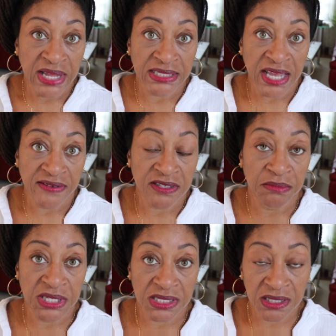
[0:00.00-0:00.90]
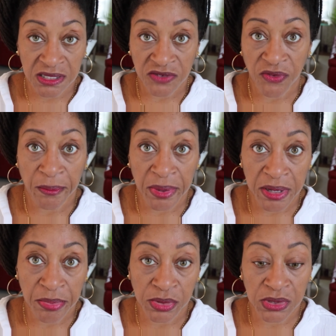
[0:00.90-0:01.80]
have some distance from
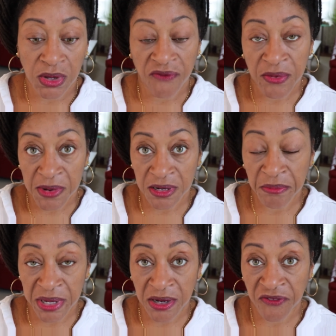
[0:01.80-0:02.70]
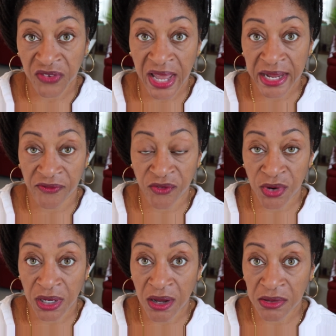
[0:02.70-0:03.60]
people. So if I'm going to be on a flight for a
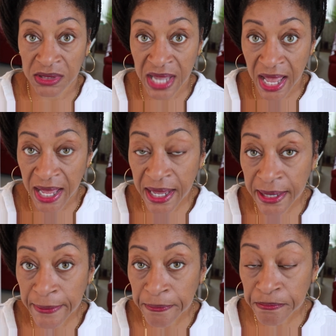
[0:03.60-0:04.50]
long time,